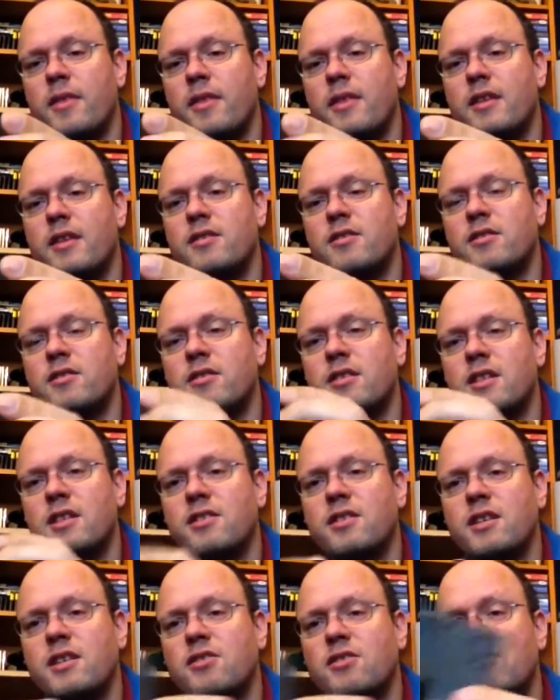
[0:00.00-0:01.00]

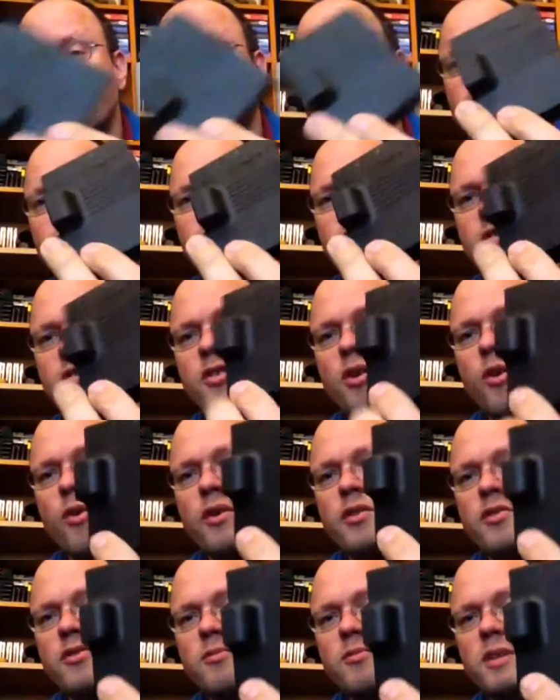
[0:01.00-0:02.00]
This is
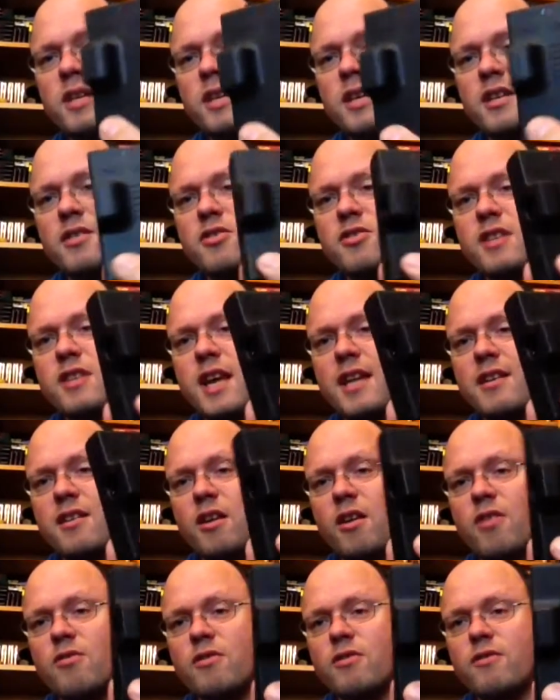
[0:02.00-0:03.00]
going to be a
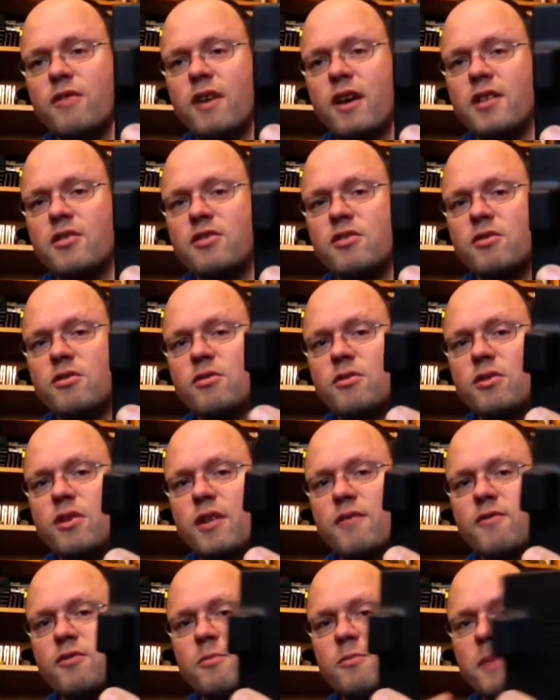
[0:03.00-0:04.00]
standalone device too. You have to